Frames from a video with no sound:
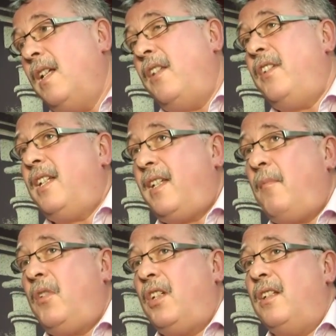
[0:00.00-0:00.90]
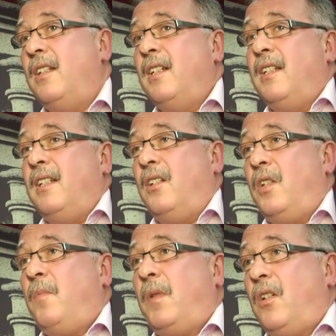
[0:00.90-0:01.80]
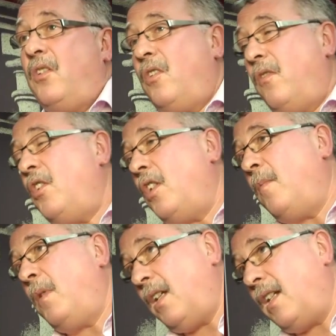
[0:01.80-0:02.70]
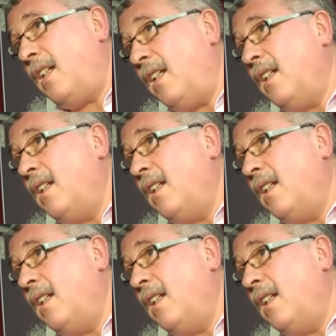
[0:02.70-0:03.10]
And the assumption that just because you're a GP,